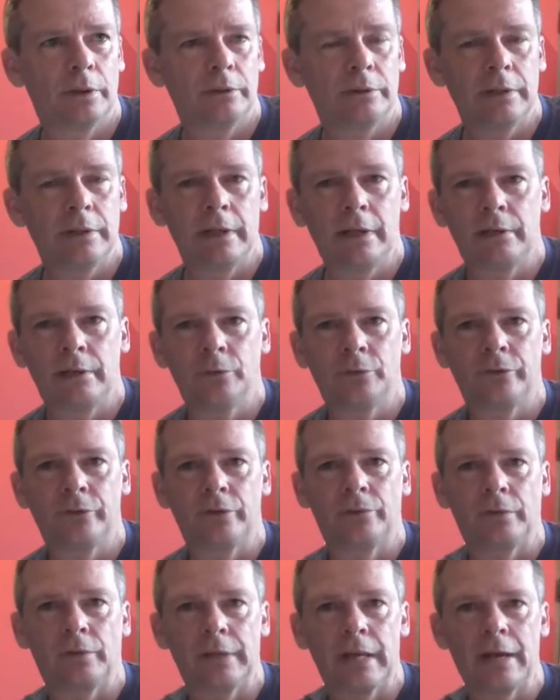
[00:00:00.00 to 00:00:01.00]
Yeah, you'll
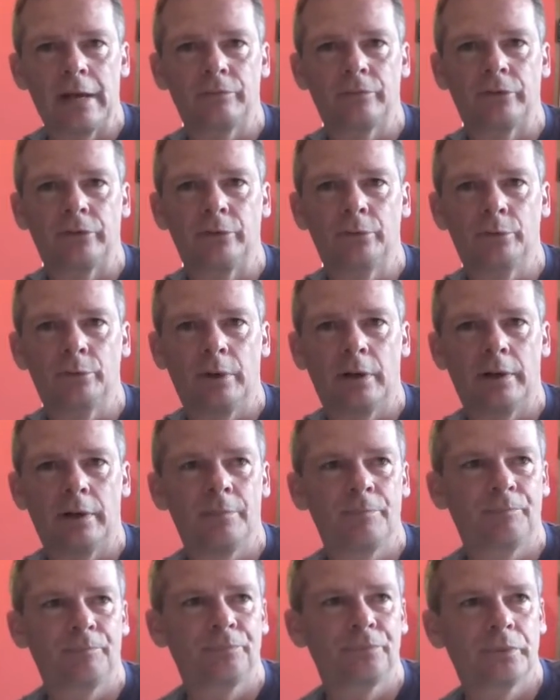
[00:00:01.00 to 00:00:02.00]
definitely have to
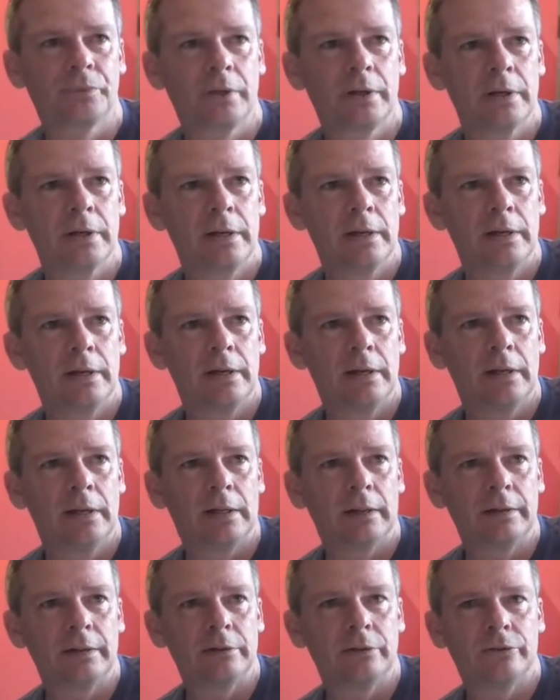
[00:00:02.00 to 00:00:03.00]

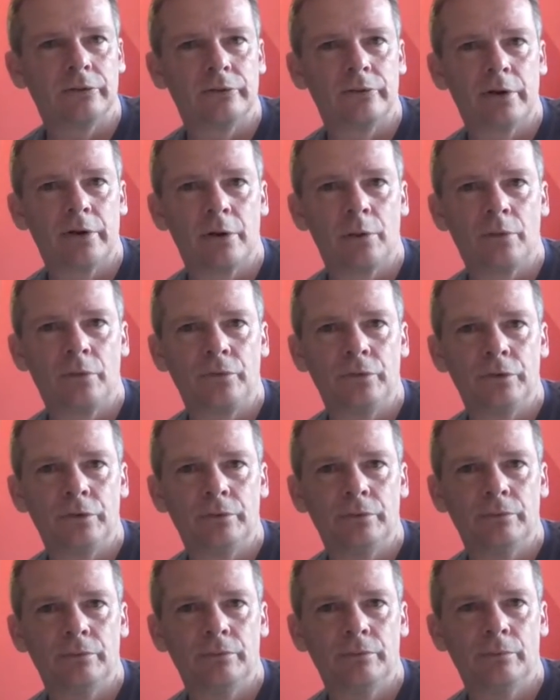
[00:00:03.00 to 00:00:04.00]
let us know
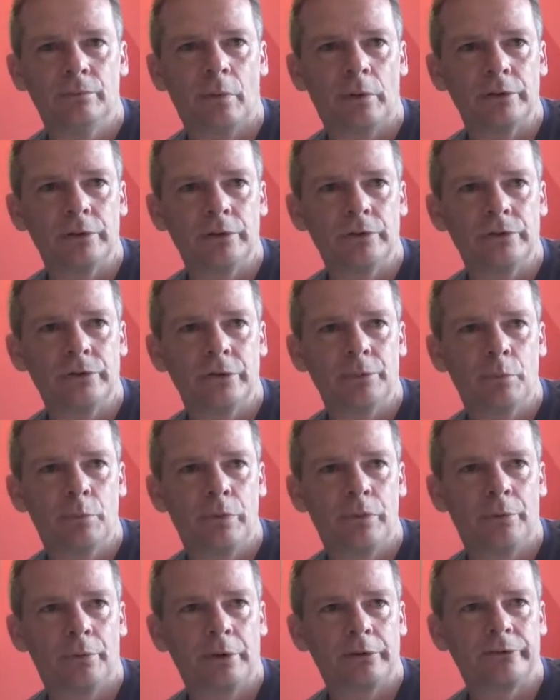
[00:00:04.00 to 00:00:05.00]
what you did
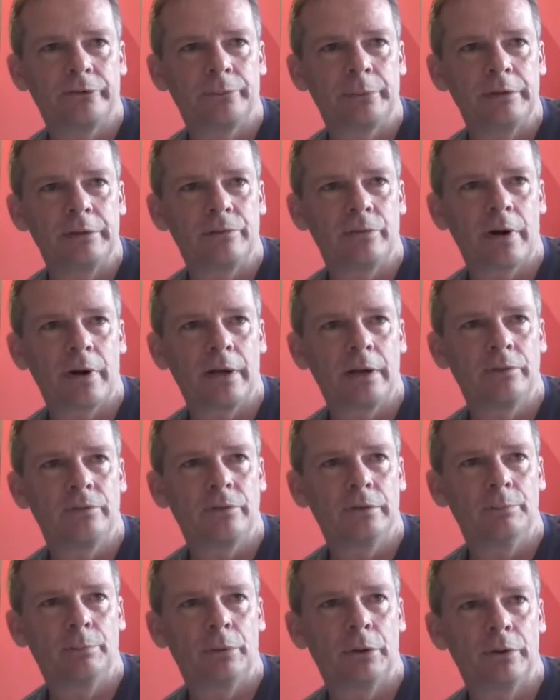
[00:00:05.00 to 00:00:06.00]
with the recipe, Frank, if
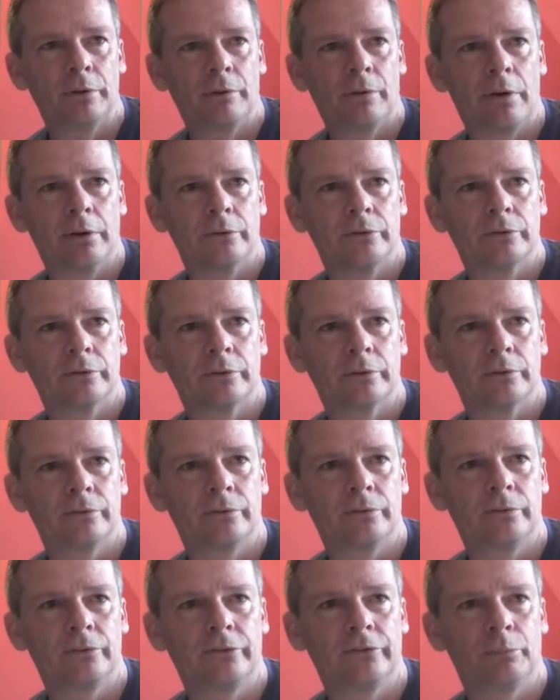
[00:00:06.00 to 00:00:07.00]
you put your own sort of
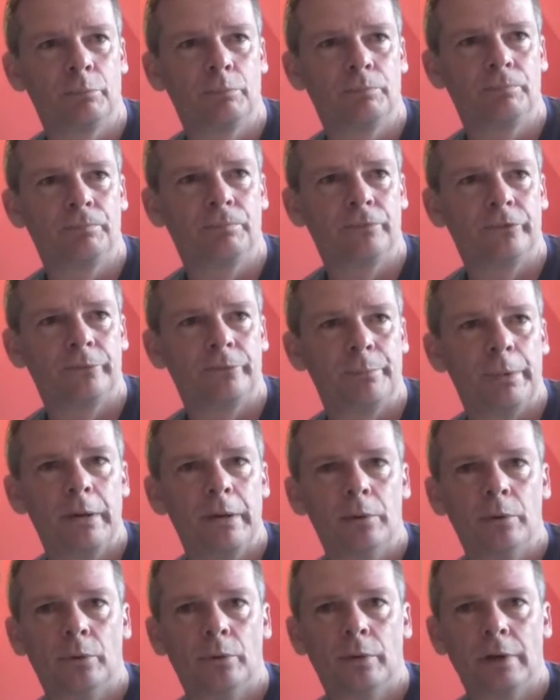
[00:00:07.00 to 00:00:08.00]

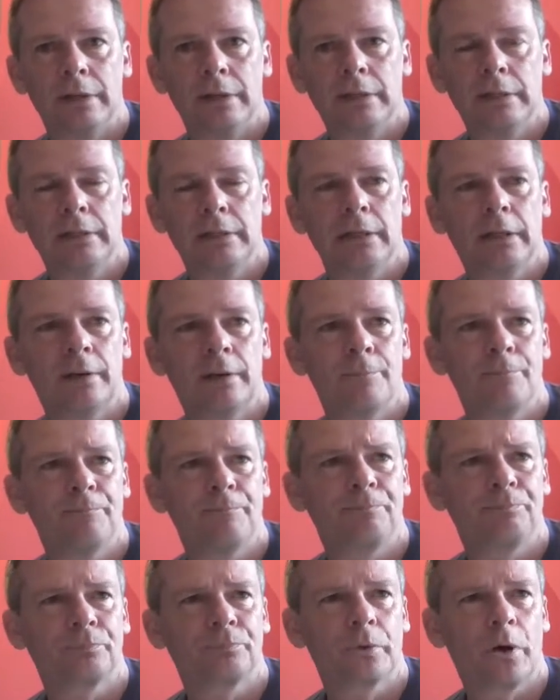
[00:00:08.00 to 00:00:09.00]
spin or any
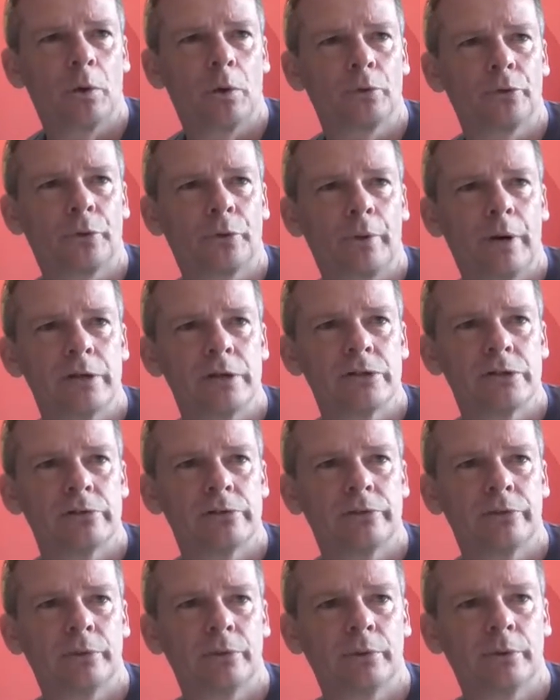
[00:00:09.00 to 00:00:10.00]

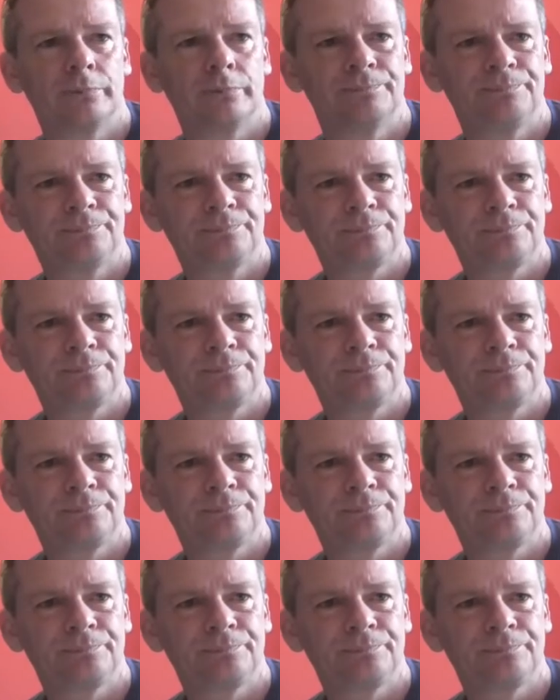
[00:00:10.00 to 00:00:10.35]
alterations to it.